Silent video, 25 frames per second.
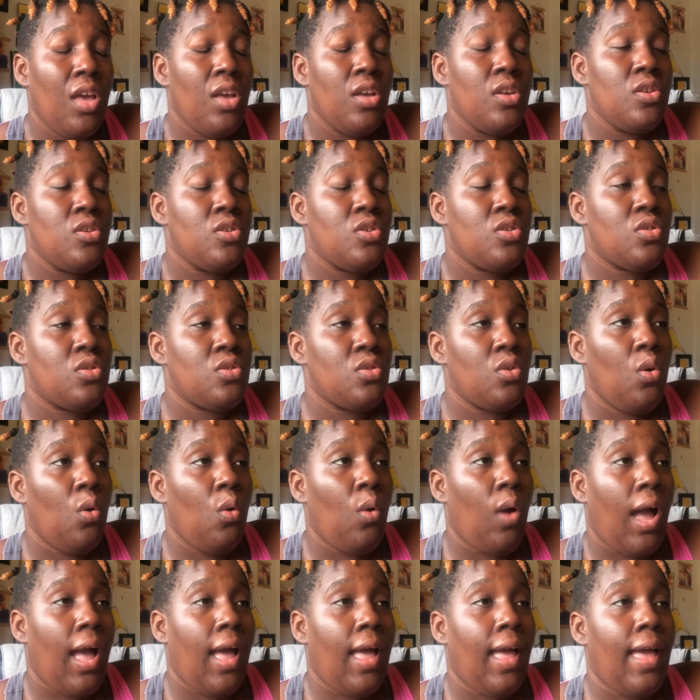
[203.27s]
So
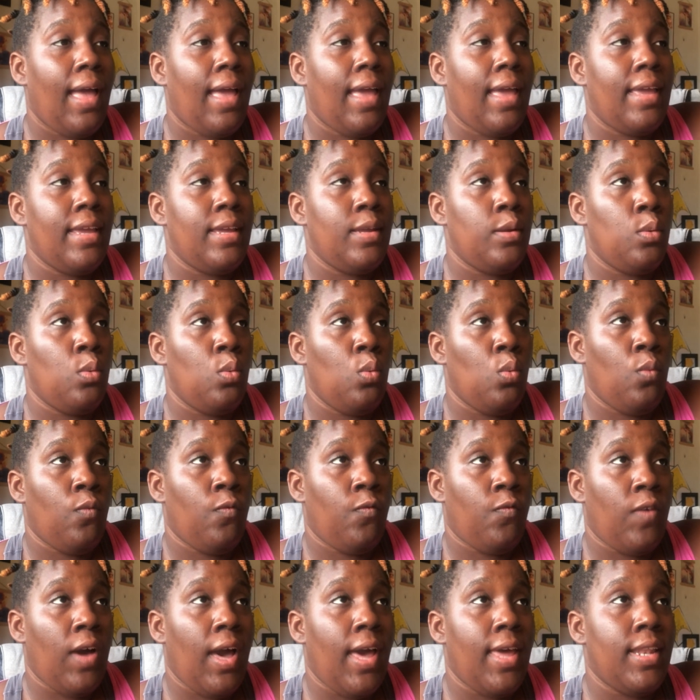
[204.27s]
I
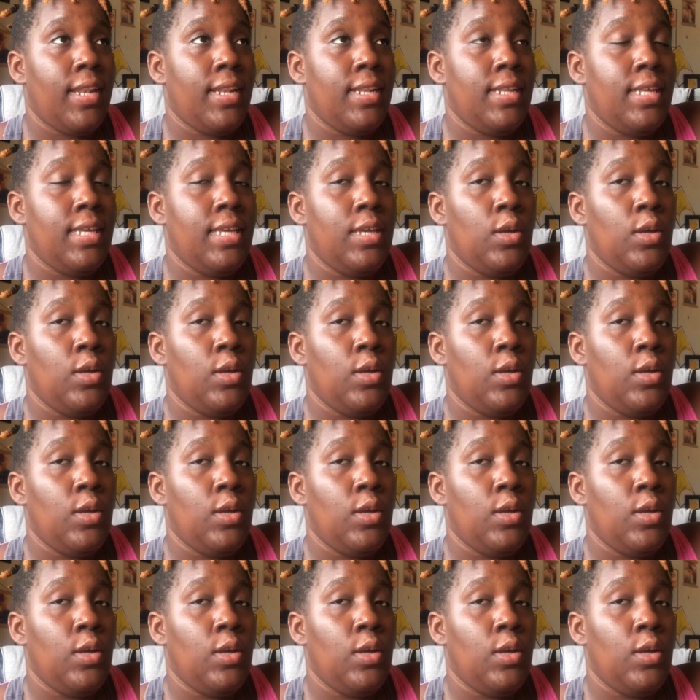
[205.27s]
finally